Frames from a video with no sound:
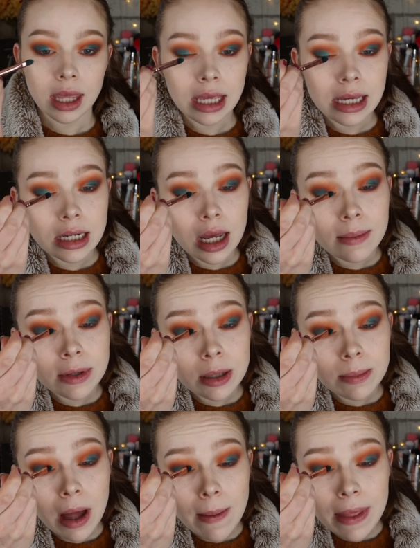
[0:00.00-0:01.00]
and I'm
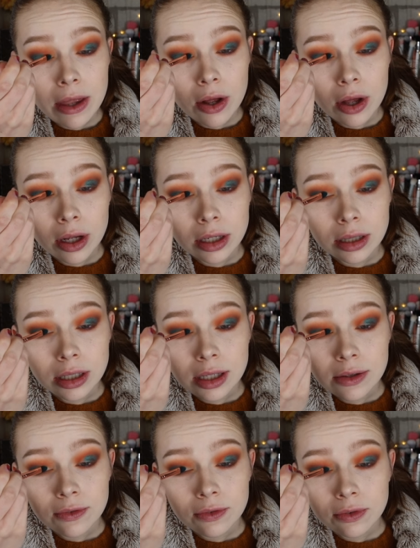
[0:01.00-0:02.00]
gonna pop that on
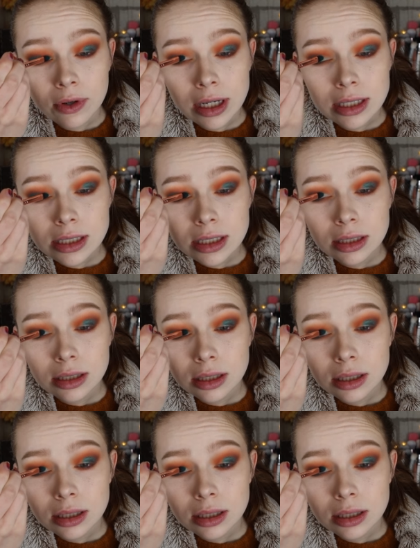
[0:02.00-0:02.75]
the front